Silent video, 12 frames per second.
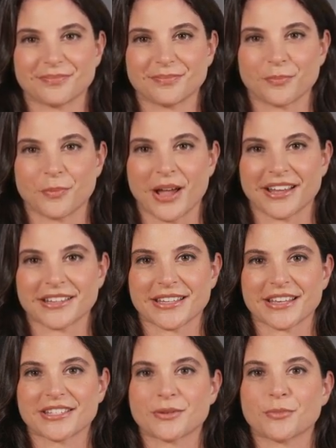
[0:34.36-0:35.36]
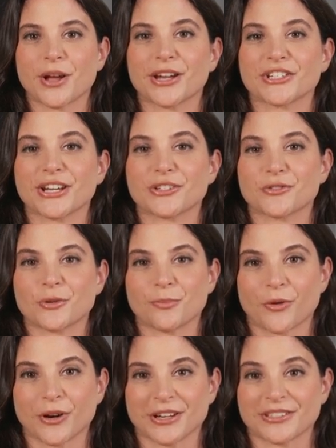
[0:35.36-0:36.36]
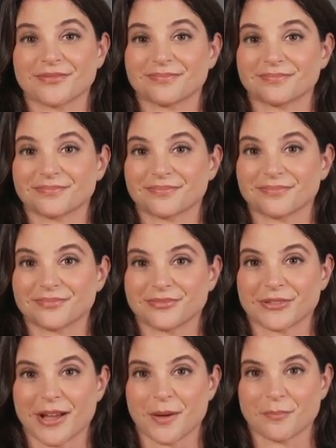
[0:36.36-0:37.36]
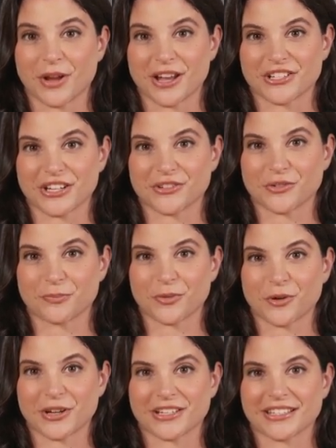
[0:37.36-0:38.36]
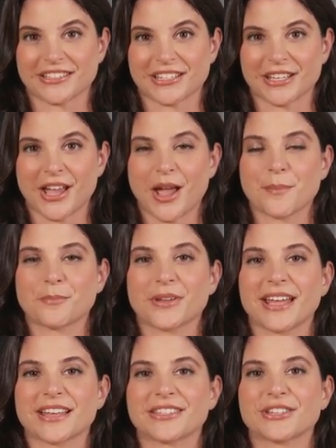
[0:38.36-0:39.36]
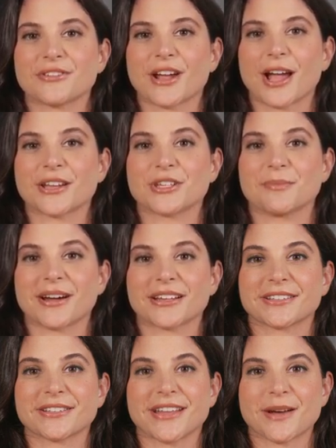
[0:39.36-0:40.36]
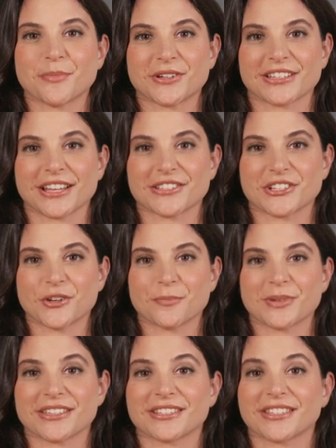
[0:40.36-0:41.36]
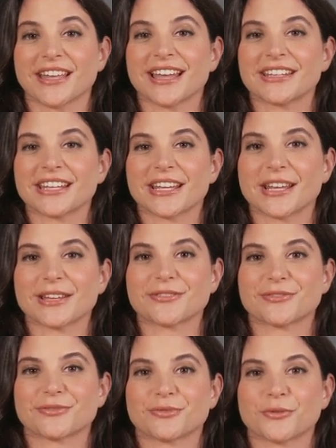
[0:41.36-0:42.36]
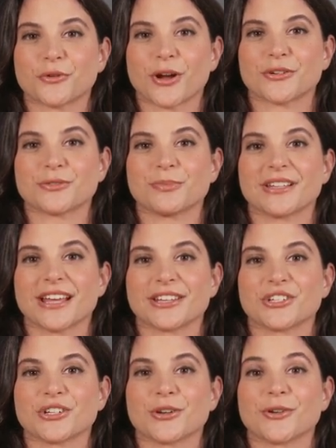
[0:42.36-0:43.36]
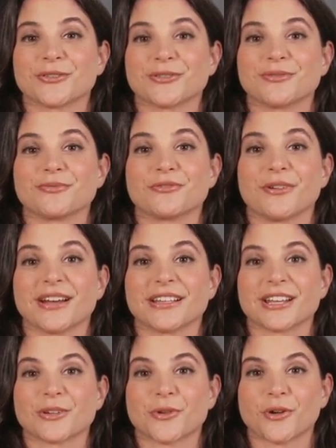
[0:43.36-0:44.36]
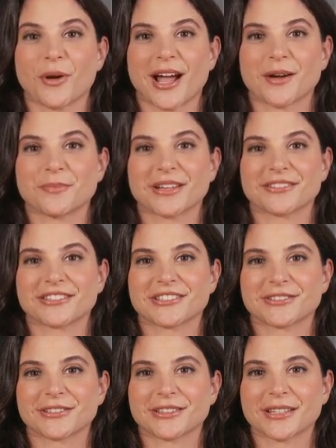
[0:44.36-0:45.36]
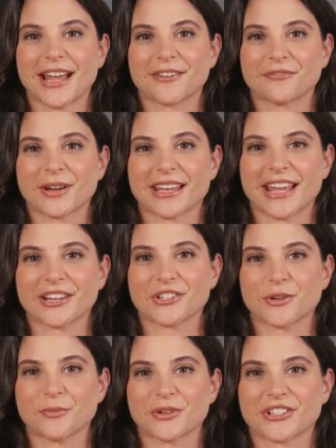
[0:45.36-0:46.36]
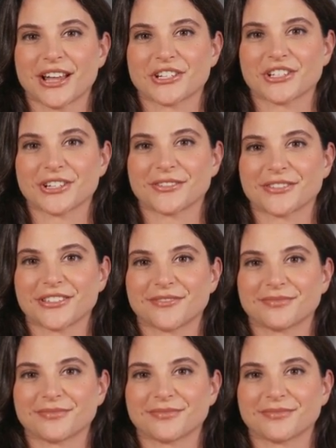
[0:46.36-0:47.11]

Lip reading: What is a project report? A project report is a comprehensive document that presents your business idea, growth potential, funding requirements, and financial projections.